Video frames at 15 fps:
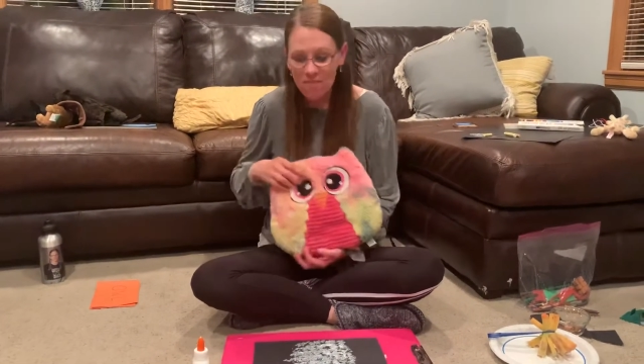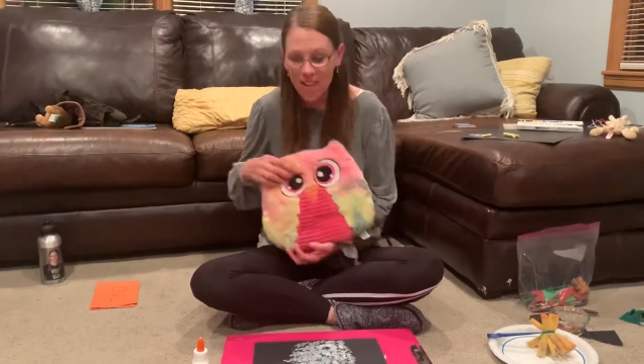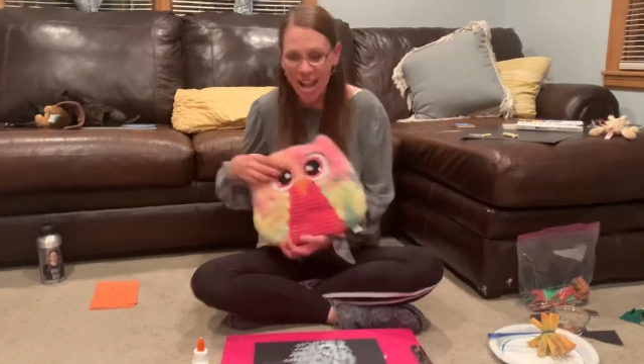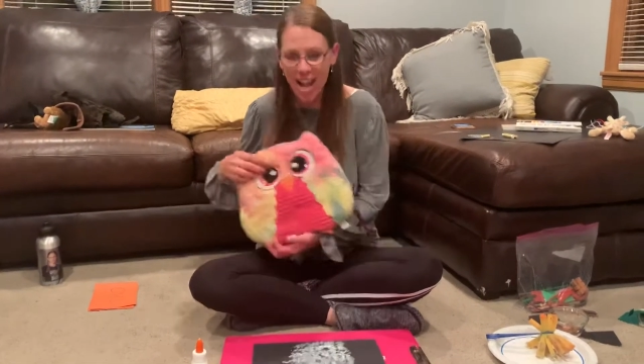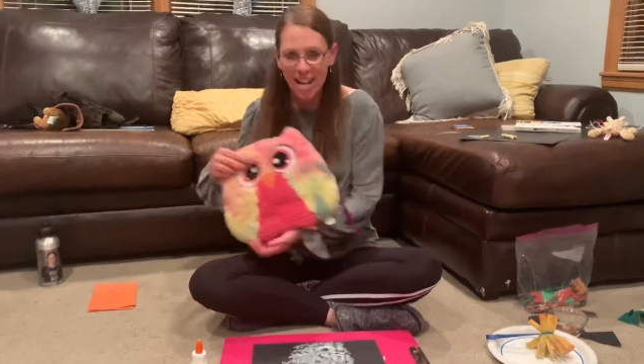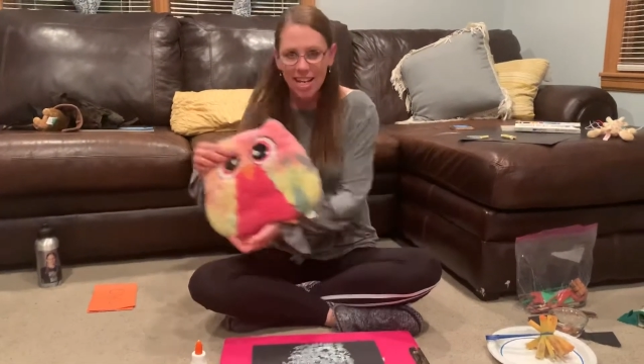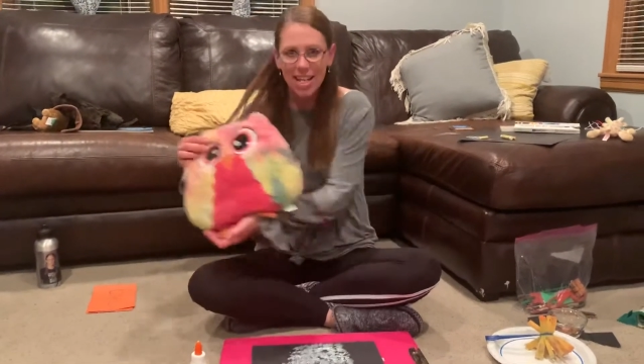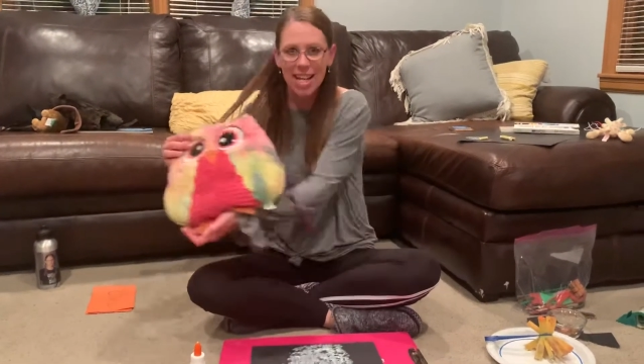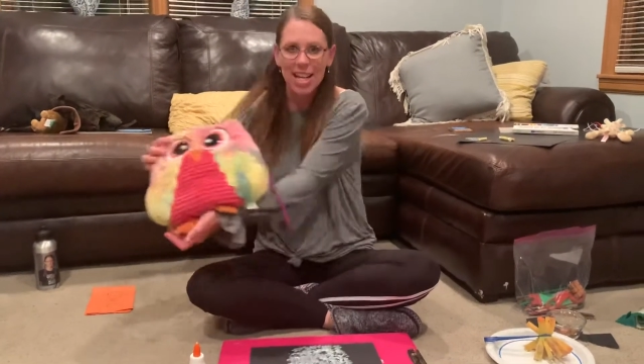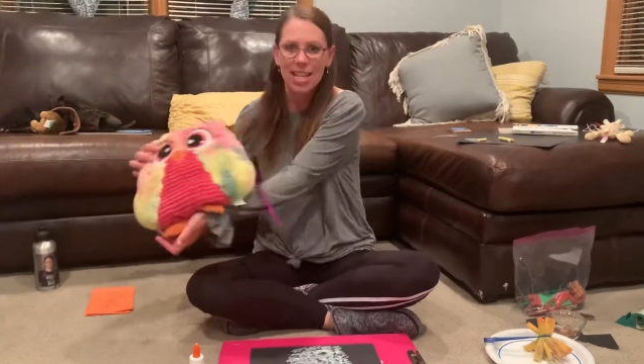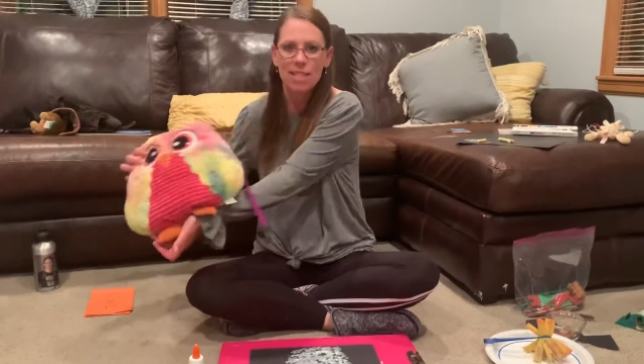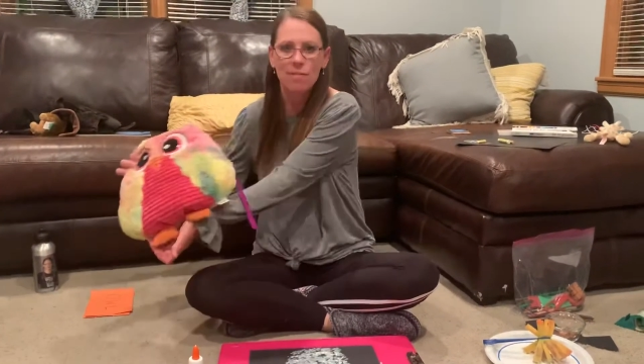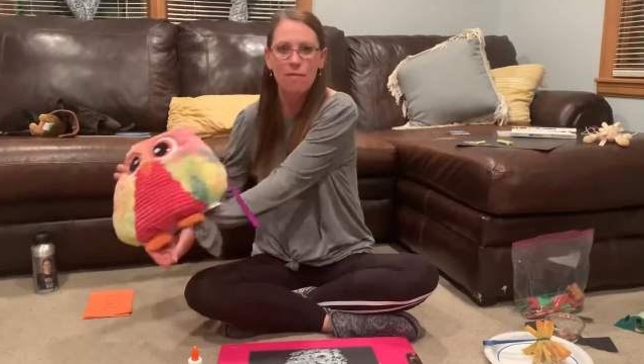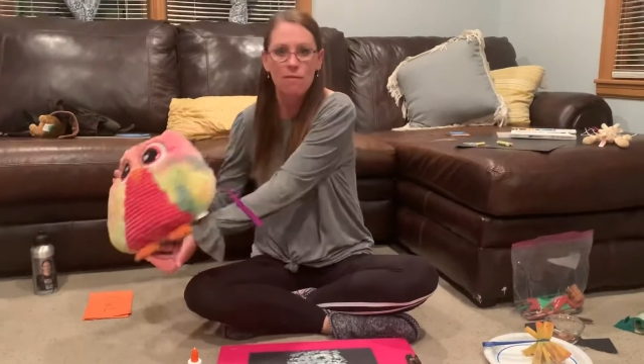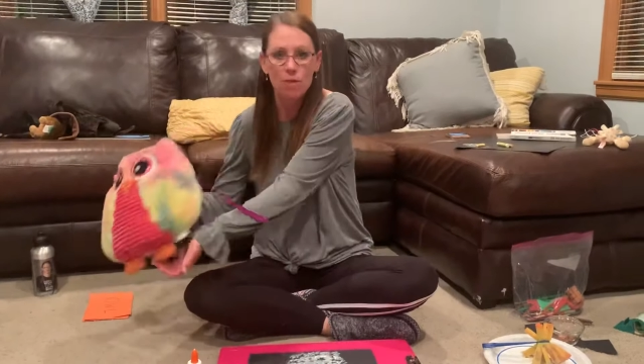find
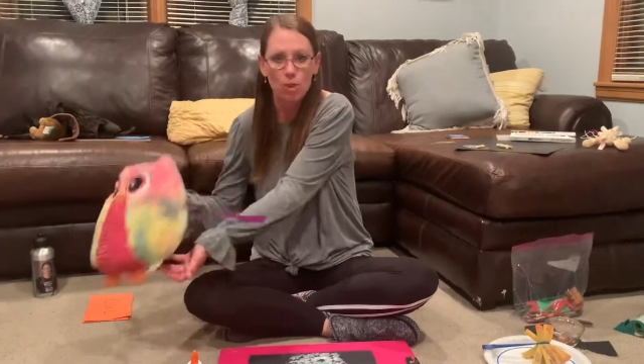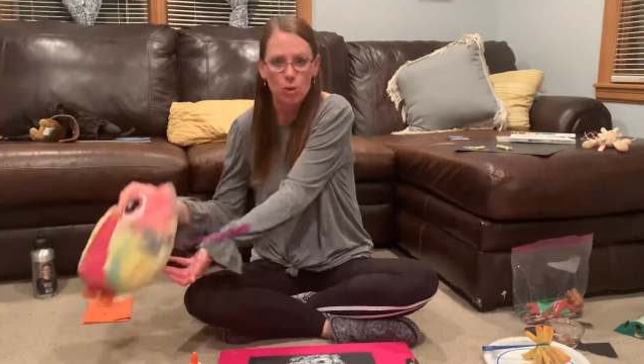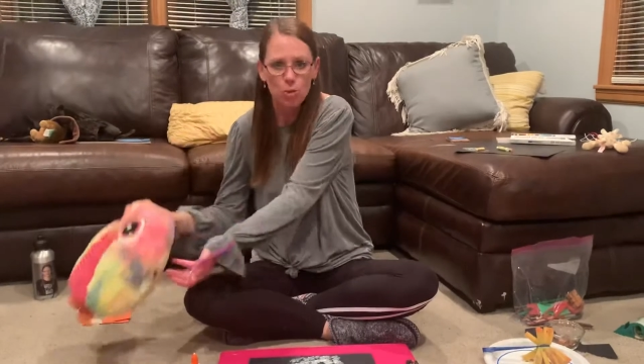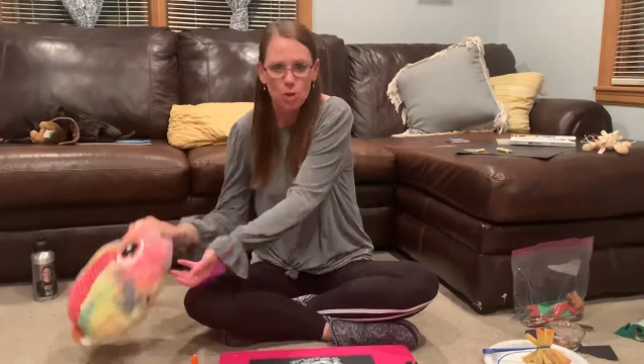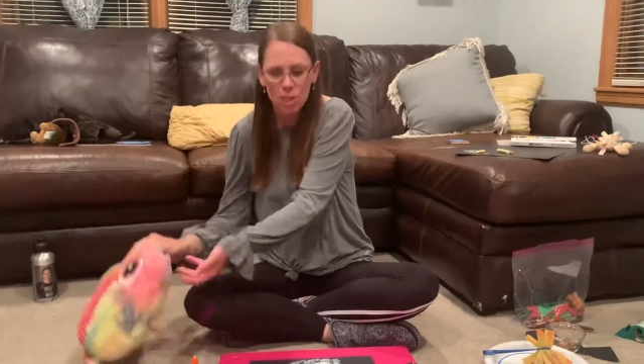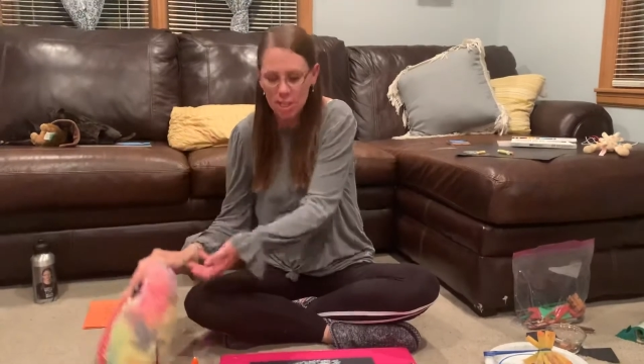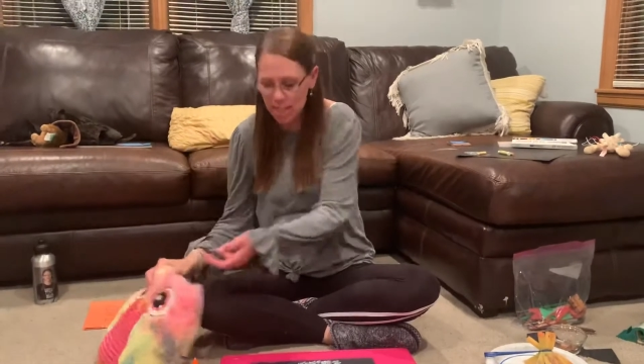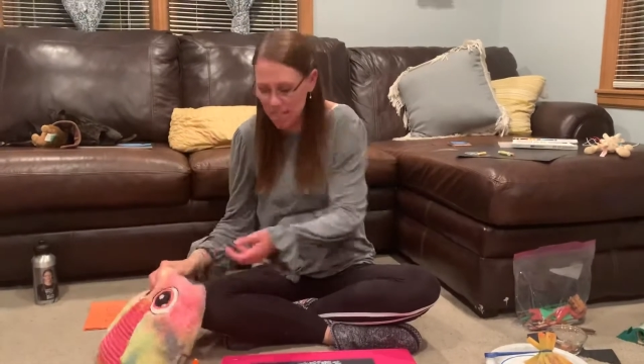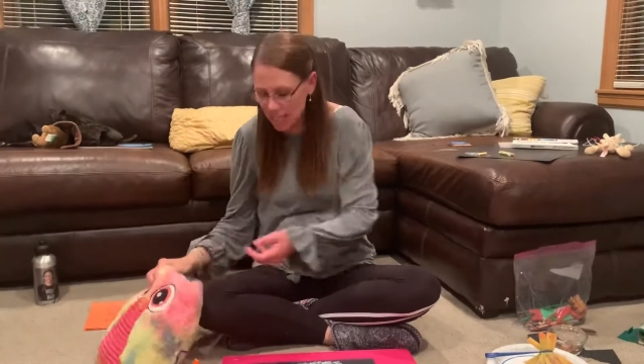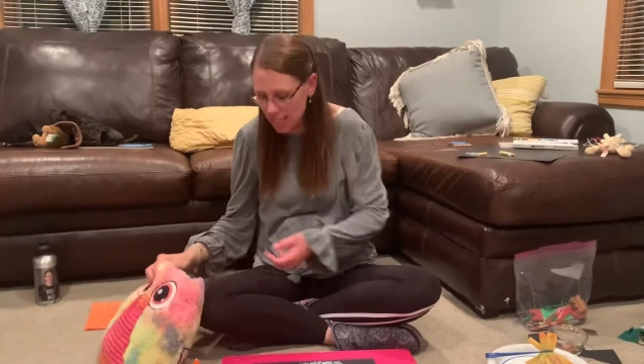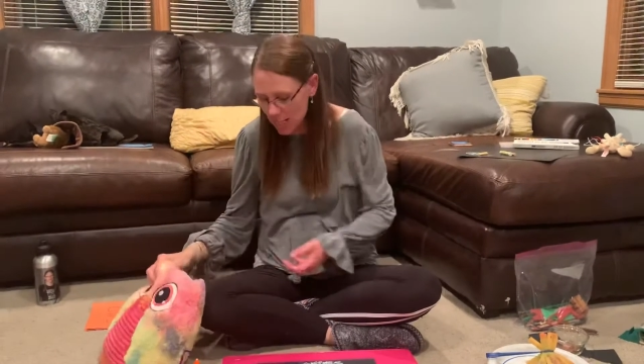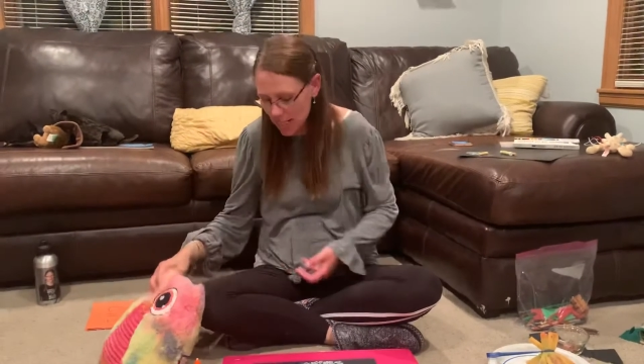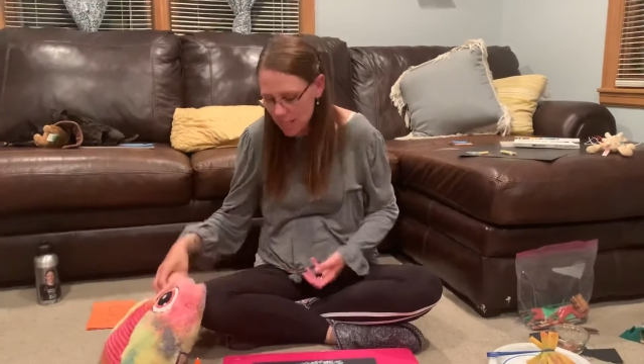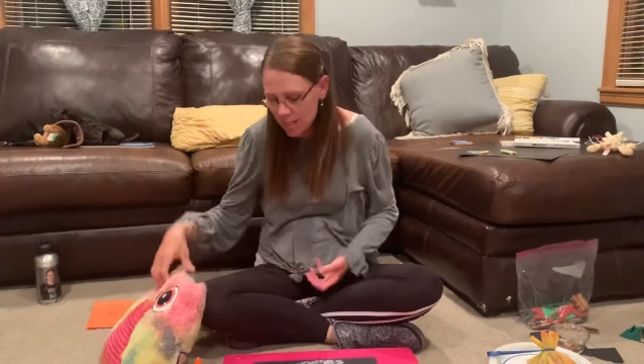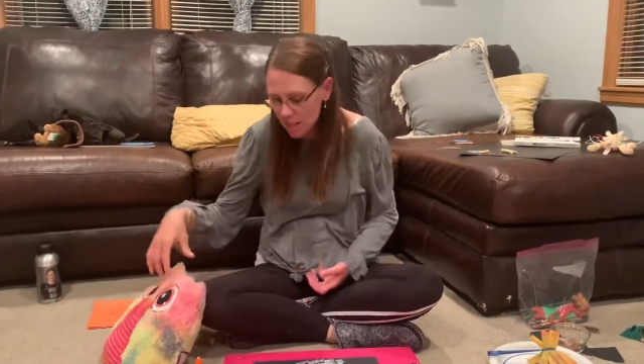its food to
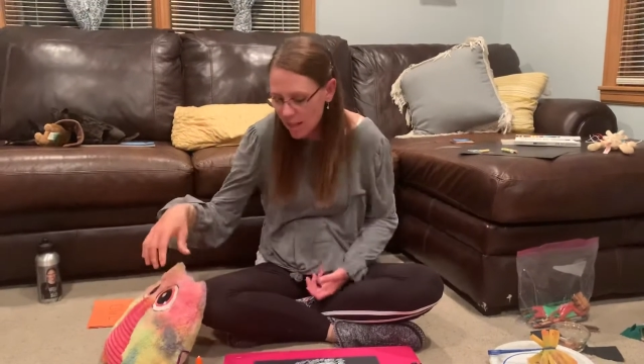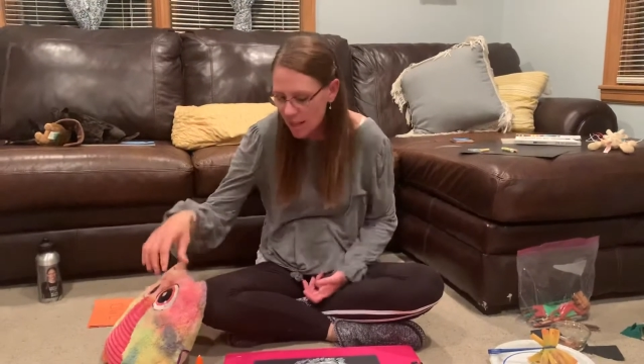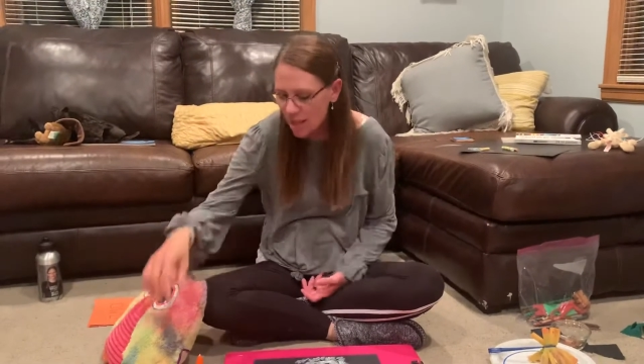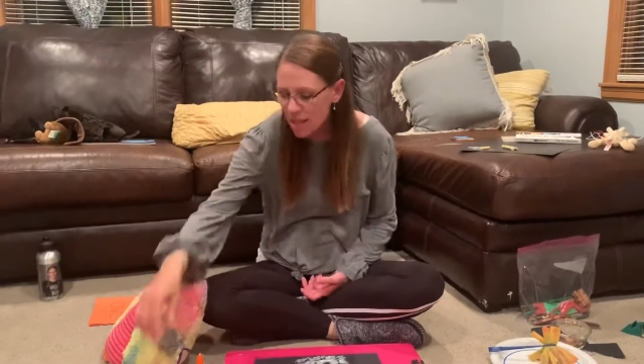eat.